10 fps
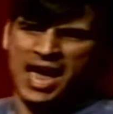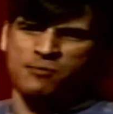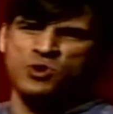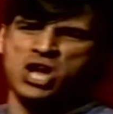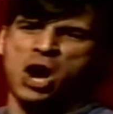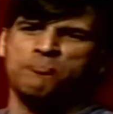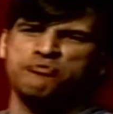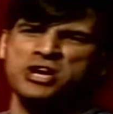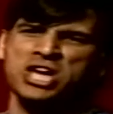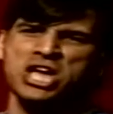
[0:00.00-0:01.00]
and we are
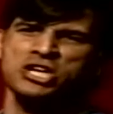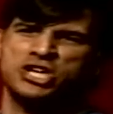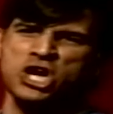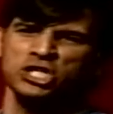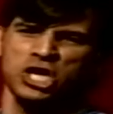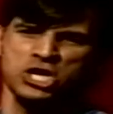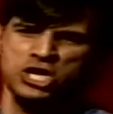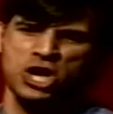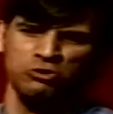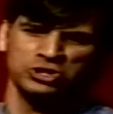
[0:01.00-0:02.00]
bringing good
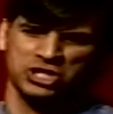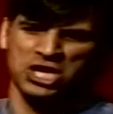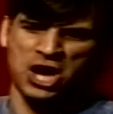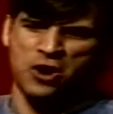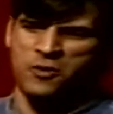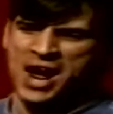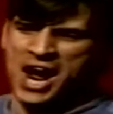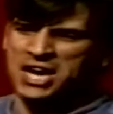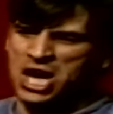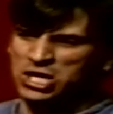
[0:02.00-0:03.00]
news to you.
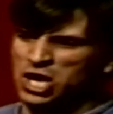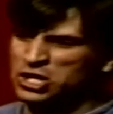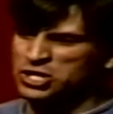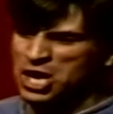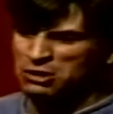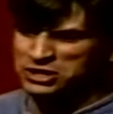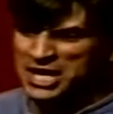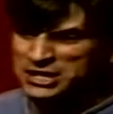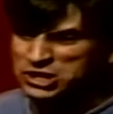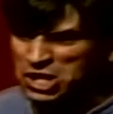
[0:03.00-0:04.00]
And the good news
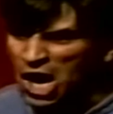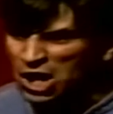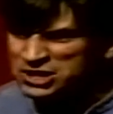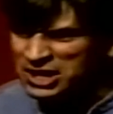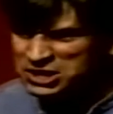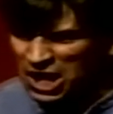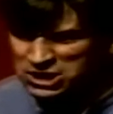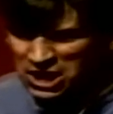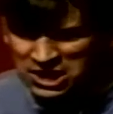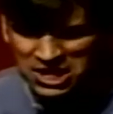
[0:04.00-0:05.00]
is God
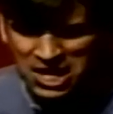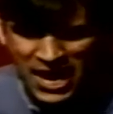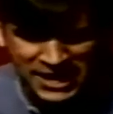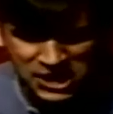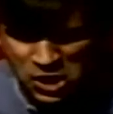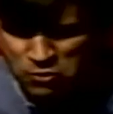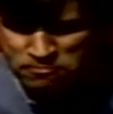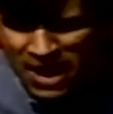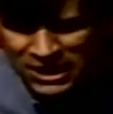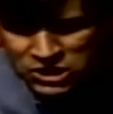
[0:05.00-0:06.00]
doesn't like you
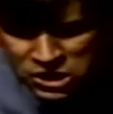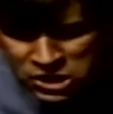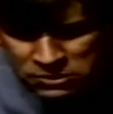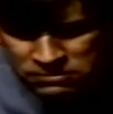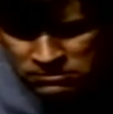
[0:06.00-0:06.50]
much.